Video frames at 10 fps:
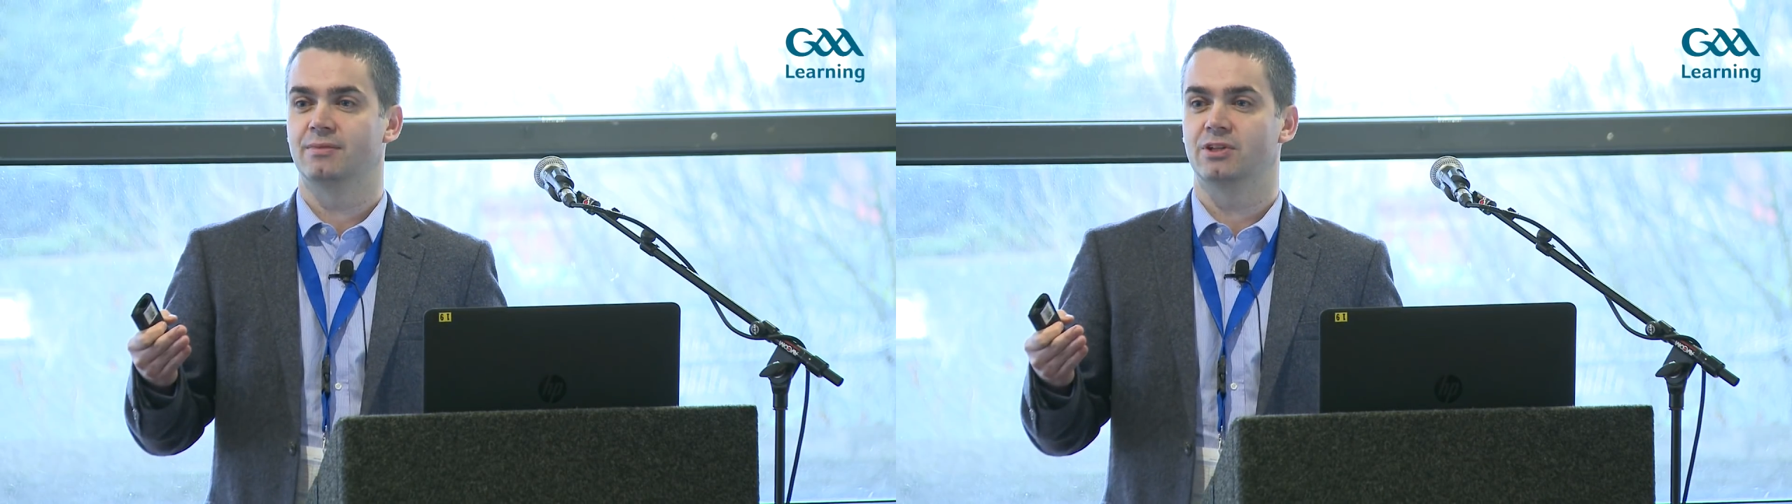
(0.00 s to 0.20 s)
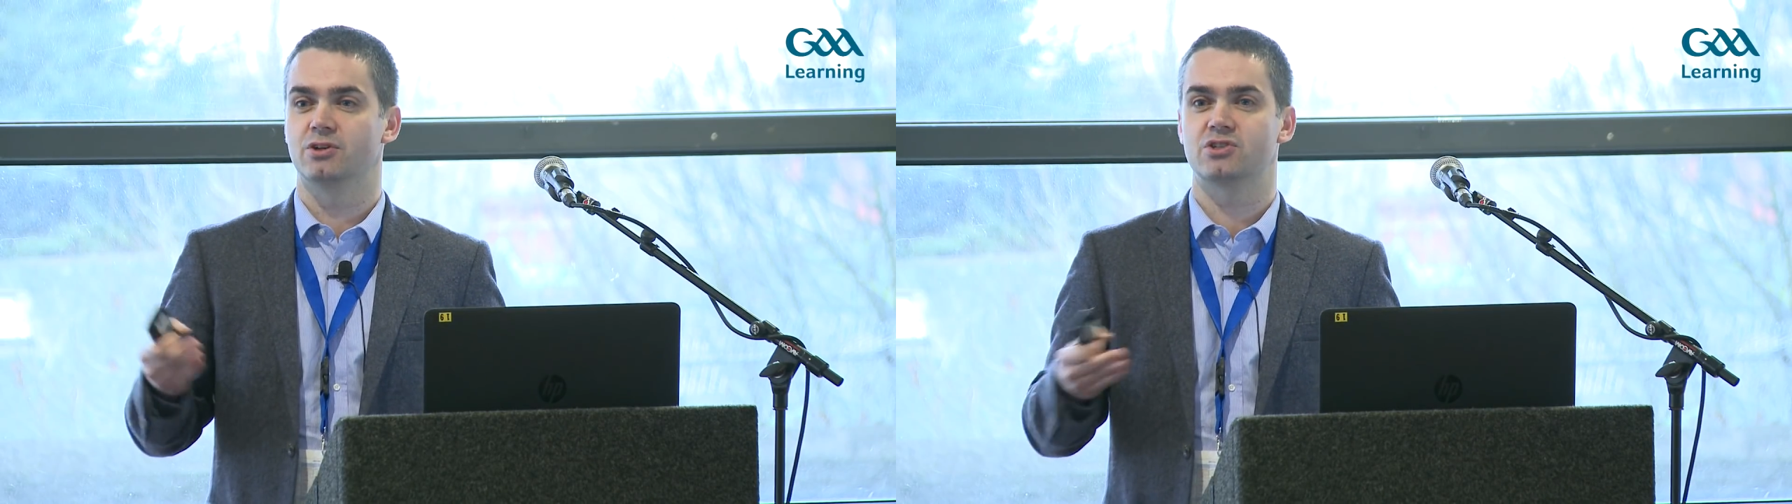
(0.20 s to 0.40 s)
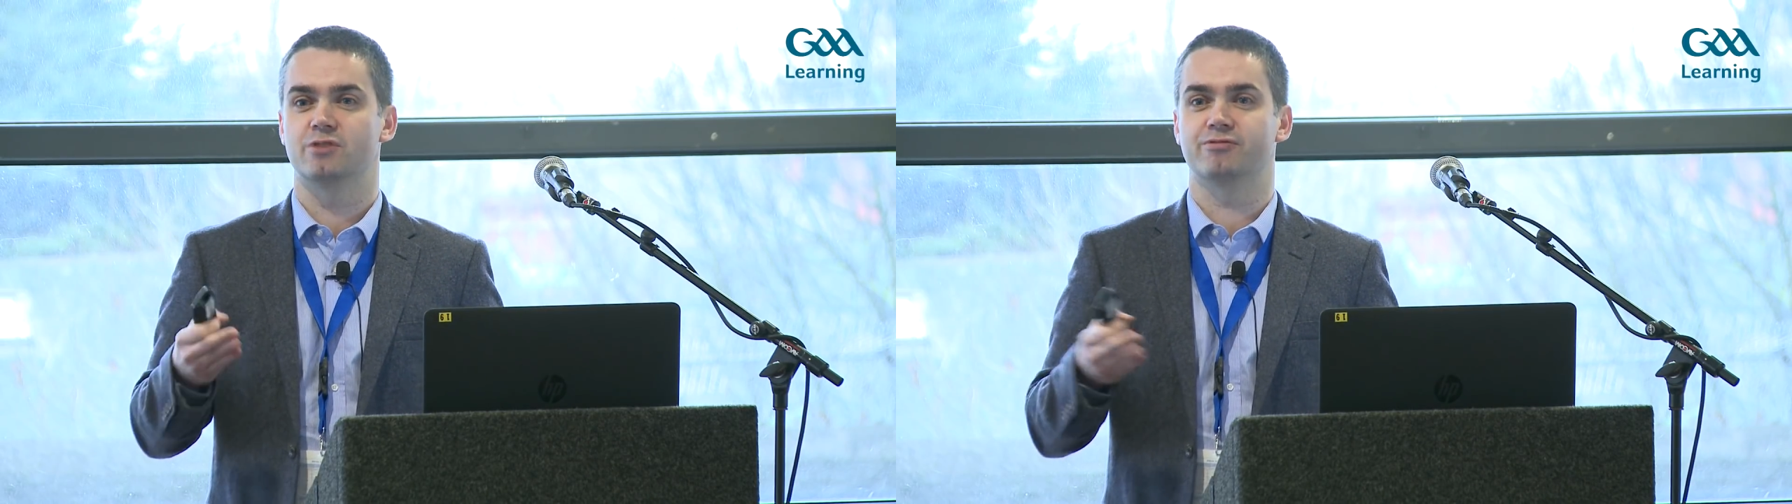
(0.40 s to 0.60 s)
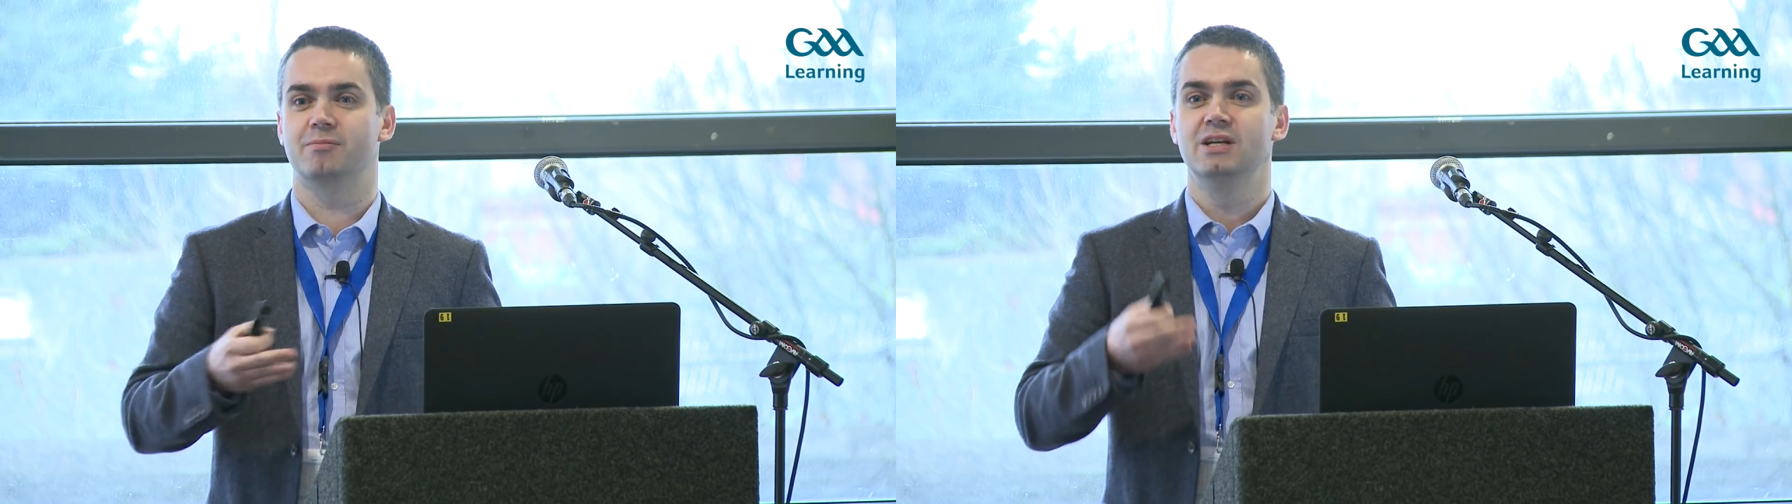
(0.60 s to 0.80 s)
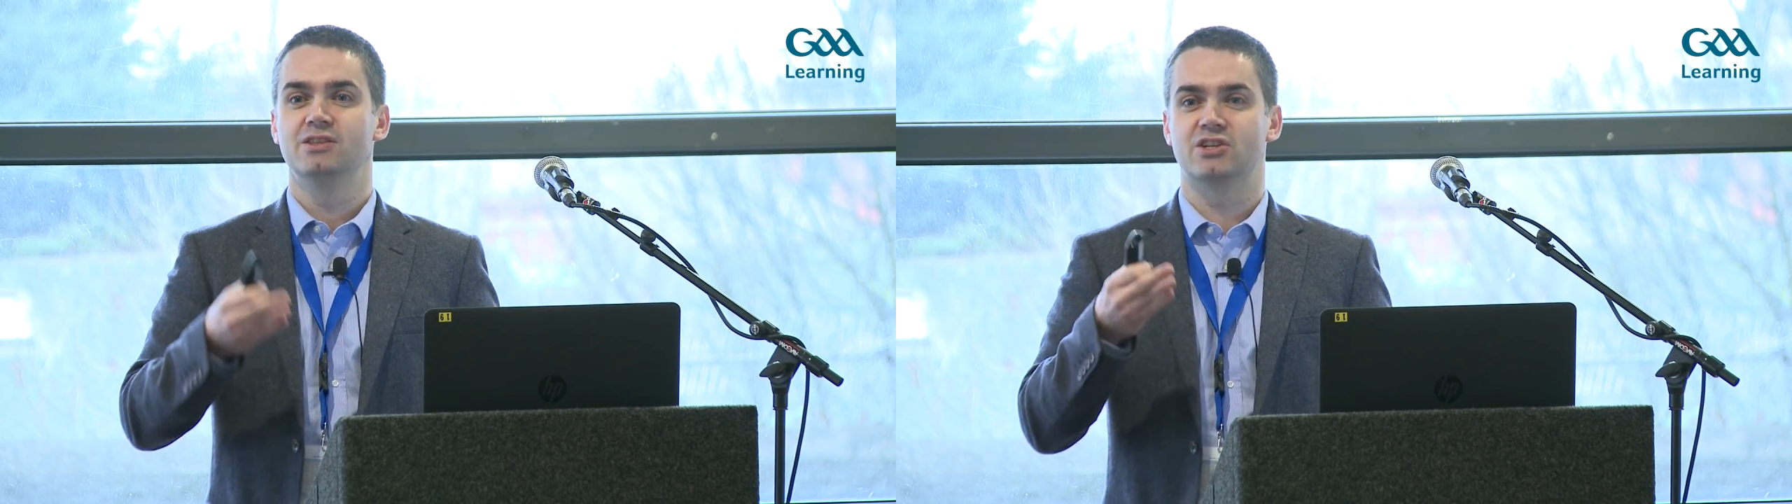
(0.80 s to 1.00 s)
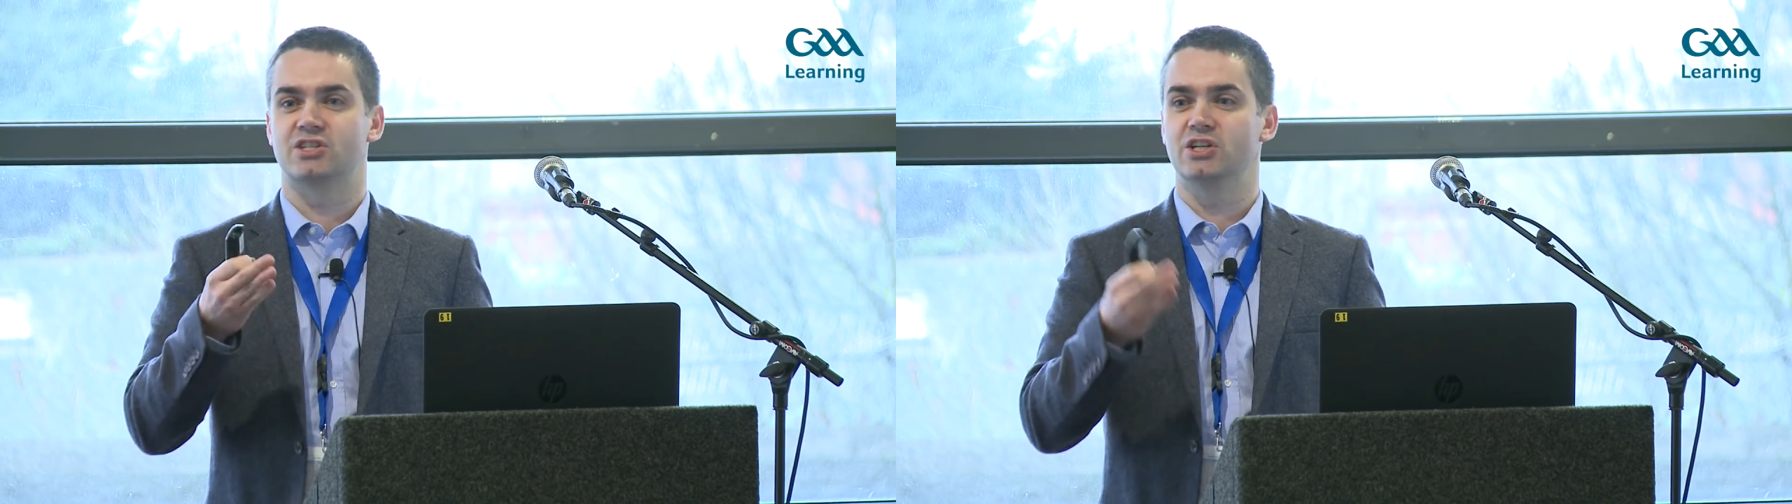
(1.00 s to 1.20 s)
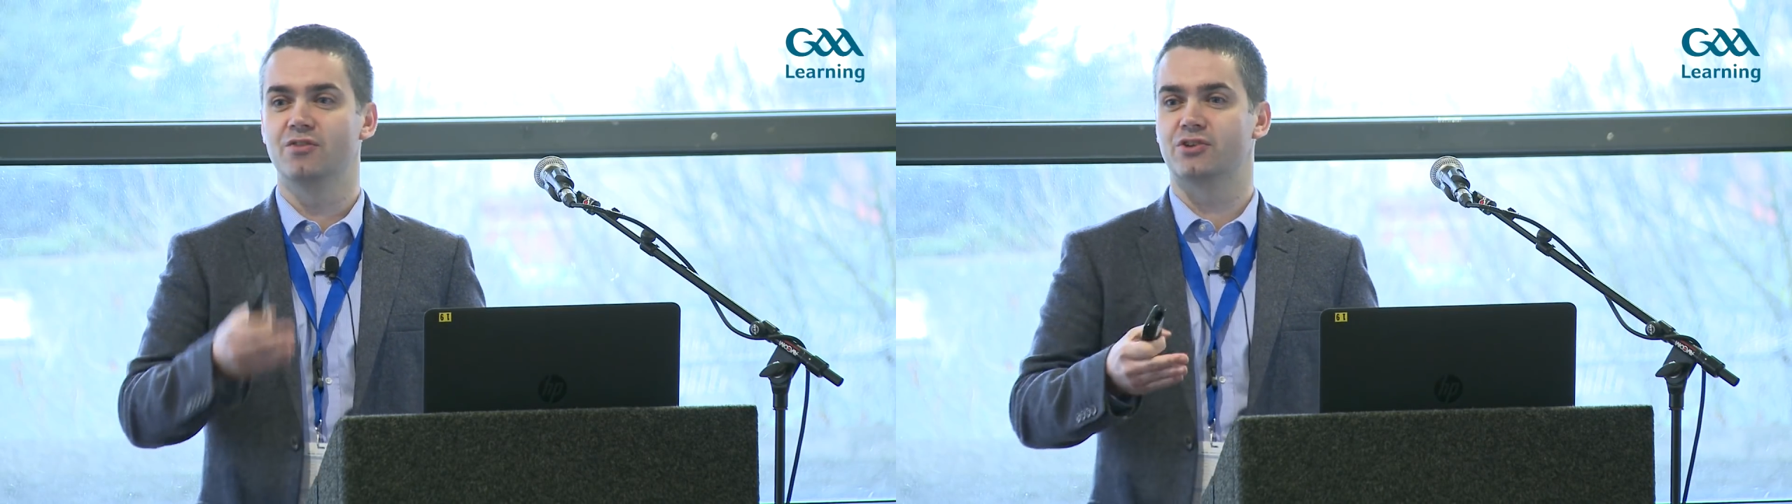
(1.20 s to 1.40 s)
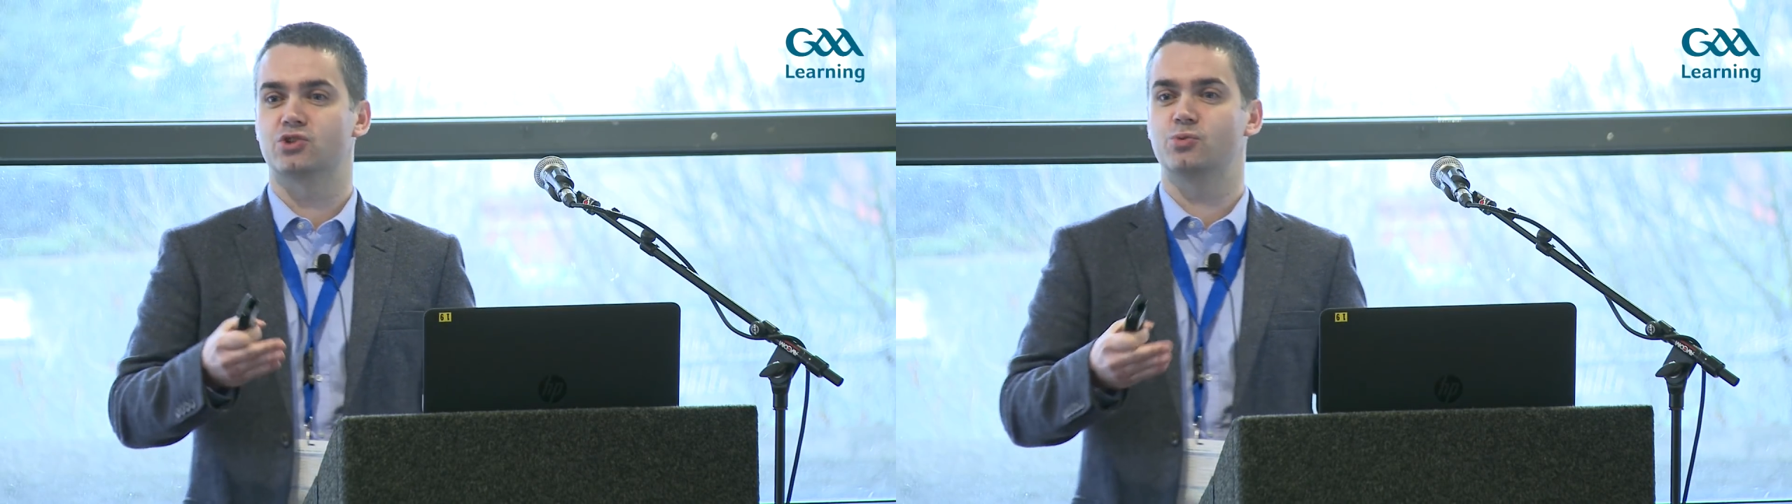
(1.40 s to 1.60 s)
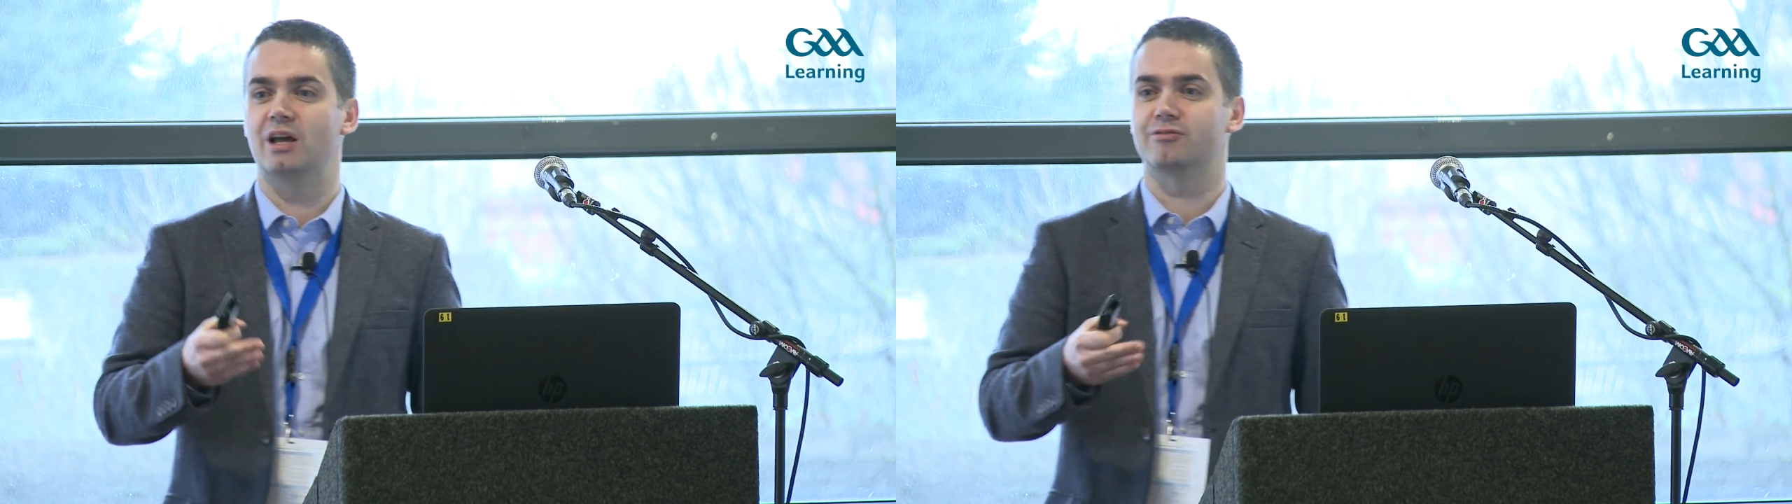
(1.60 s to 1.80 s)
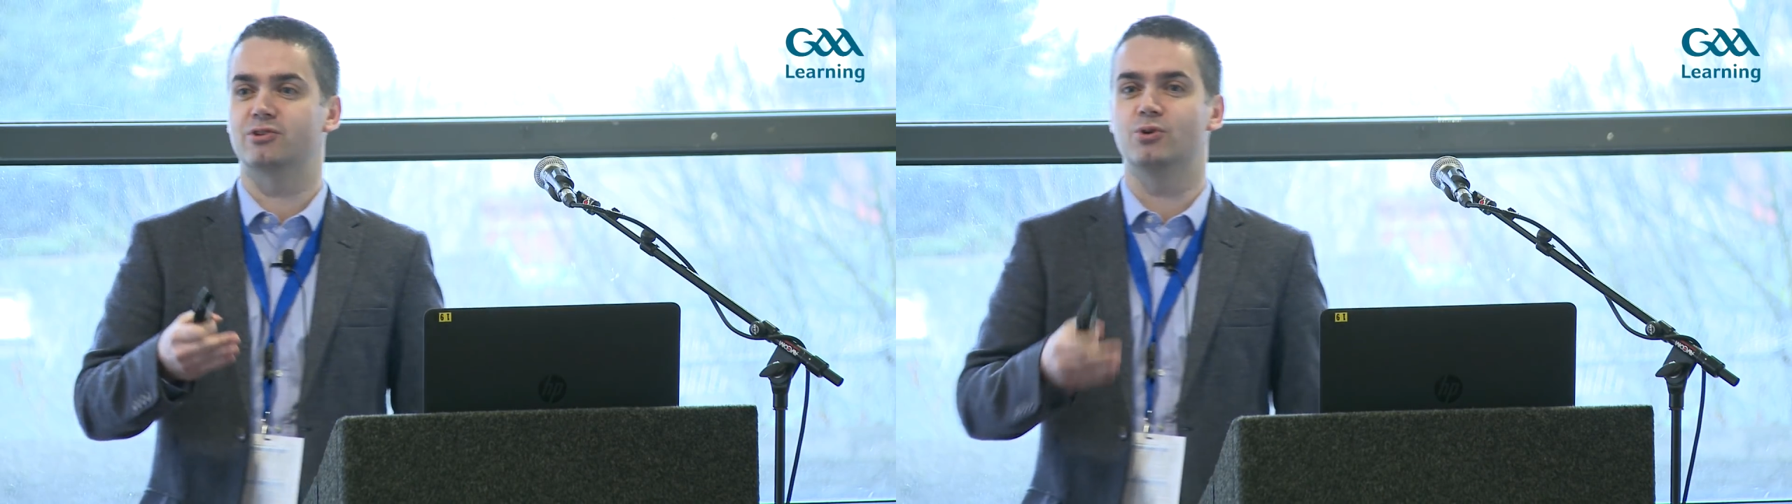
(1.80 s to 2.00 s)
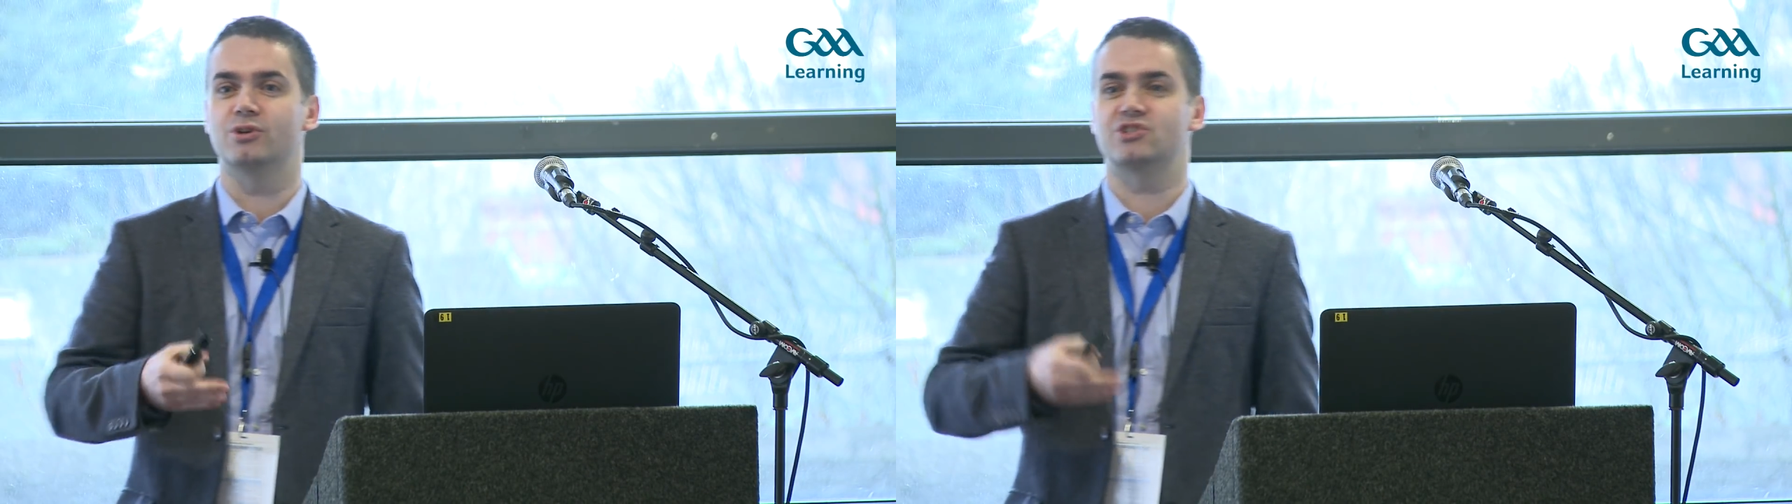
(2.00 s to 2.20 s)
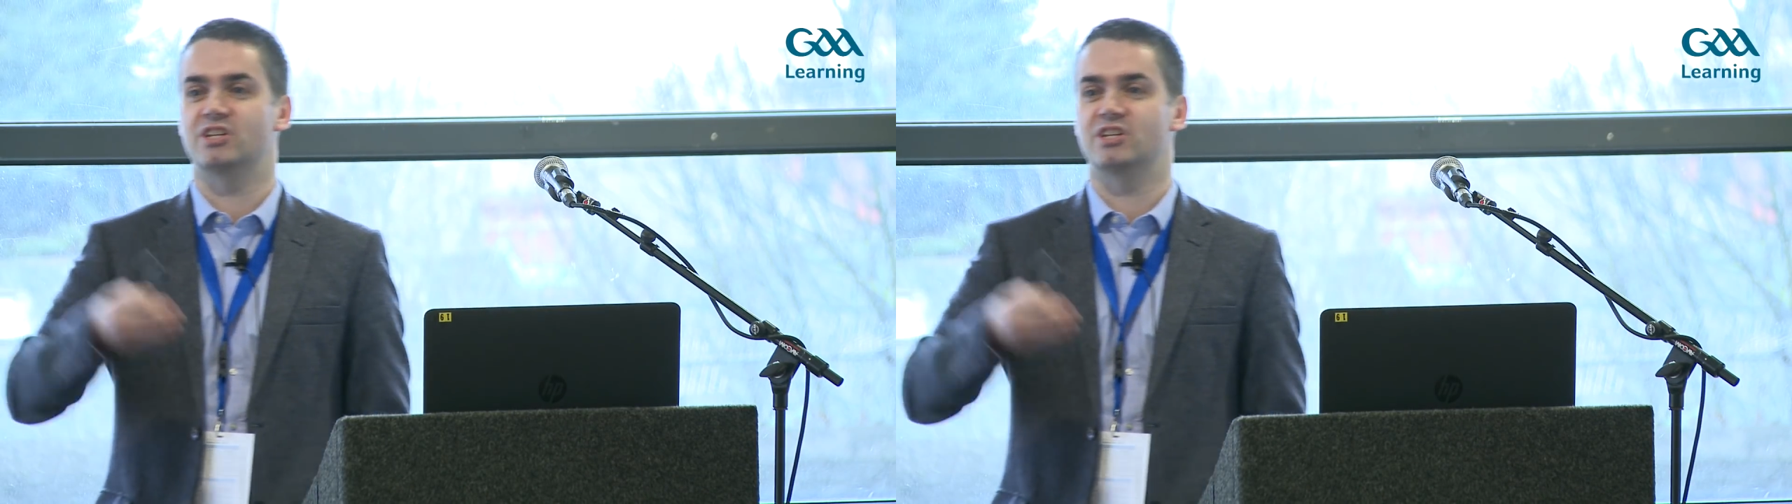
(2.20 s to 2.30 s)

You know, so does the under 12 coach